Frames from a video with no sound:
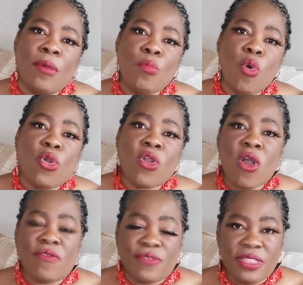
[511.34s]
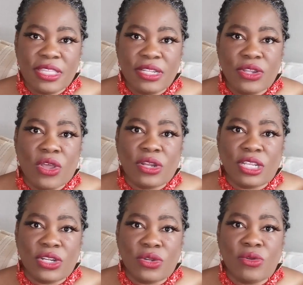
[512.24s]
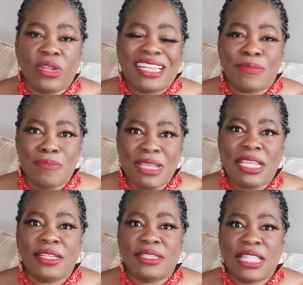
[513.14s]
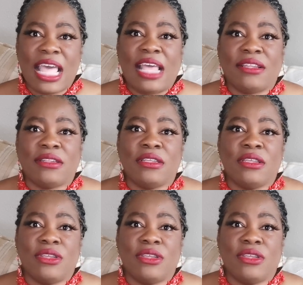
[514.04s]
More often than not, it means that